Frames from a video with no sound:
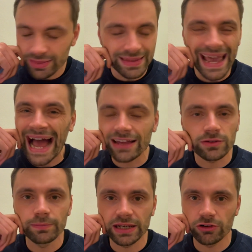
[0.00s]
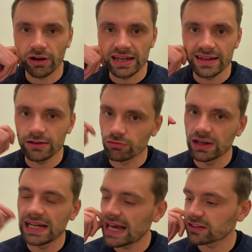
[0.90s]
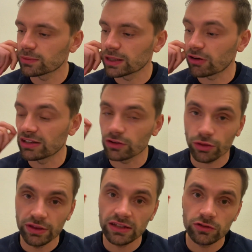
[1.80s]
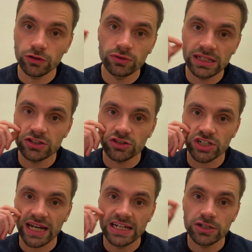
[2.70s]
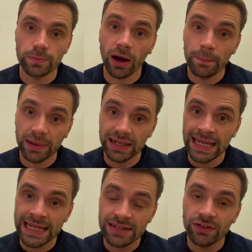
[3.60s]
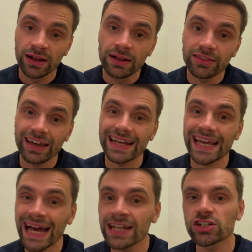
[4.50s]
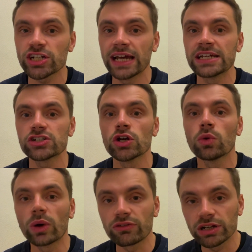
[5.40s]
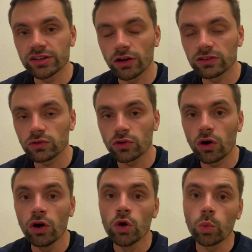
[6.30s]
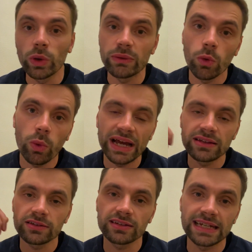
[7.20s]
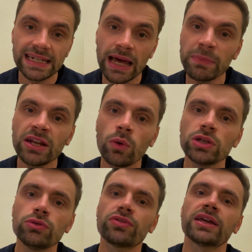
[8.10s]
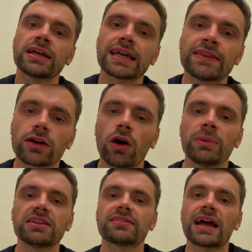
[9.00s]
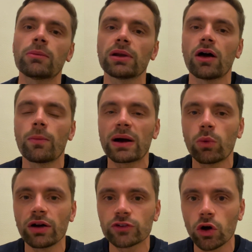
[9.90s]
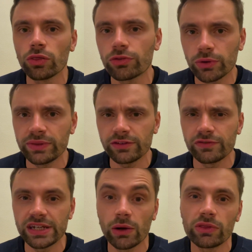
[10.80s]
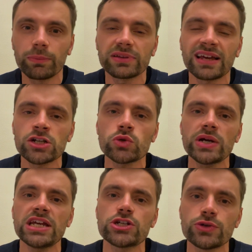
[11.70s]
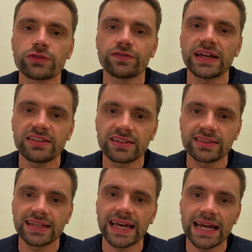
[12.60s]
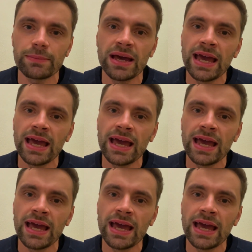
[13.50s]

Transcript: it hasn't been great. It really hasn't been great. So things do need to change. But I believe that it can change. Whether it does or not, we will wait and see. Let me know what you think in the comments down below about what I've gone through in this video and the potential issues facing the game